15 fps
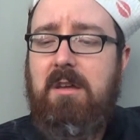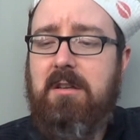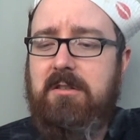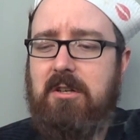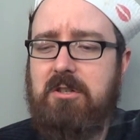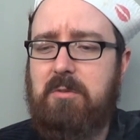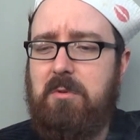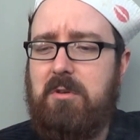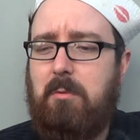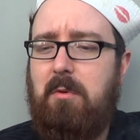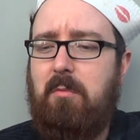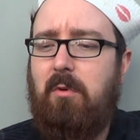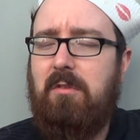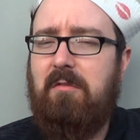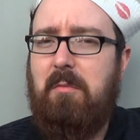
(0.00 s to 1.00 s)
That's really
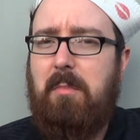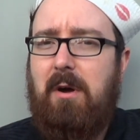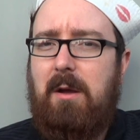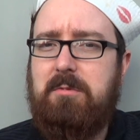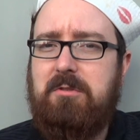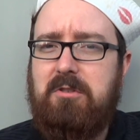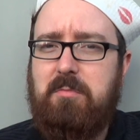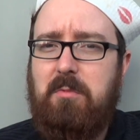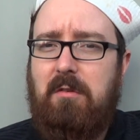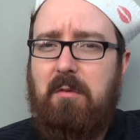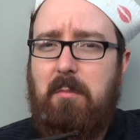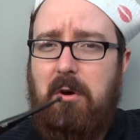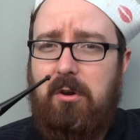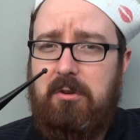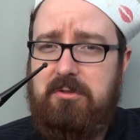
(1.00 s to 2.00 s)
becoming one of the pipes I smoke the
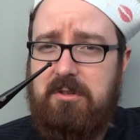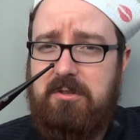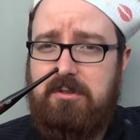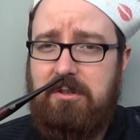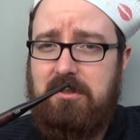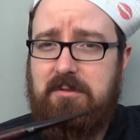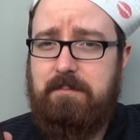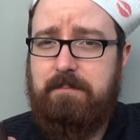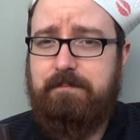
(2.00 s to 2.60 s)
most, is this.